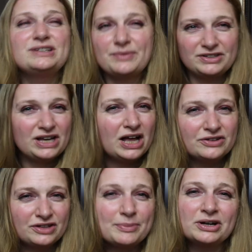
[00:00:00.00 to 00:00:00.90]
something
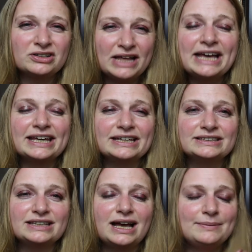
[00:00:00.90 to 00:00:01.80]
dollars on a pair of leggings.